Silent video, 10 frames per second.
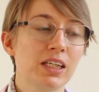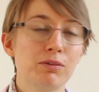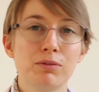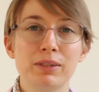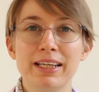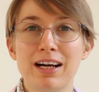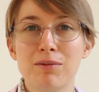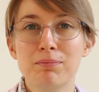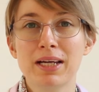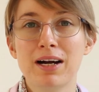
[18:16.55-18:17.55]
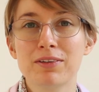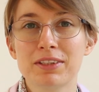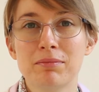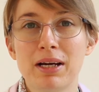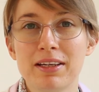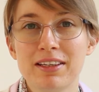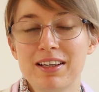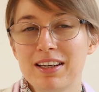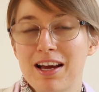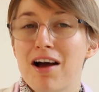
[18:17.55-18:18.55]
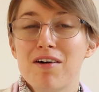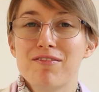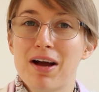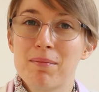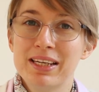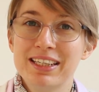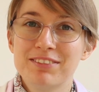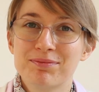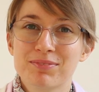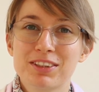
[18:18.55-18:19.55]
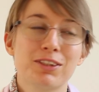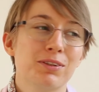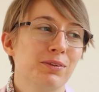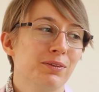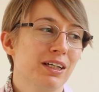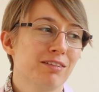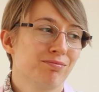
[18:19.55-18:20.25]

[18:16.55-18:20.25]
It will really help me out and my family to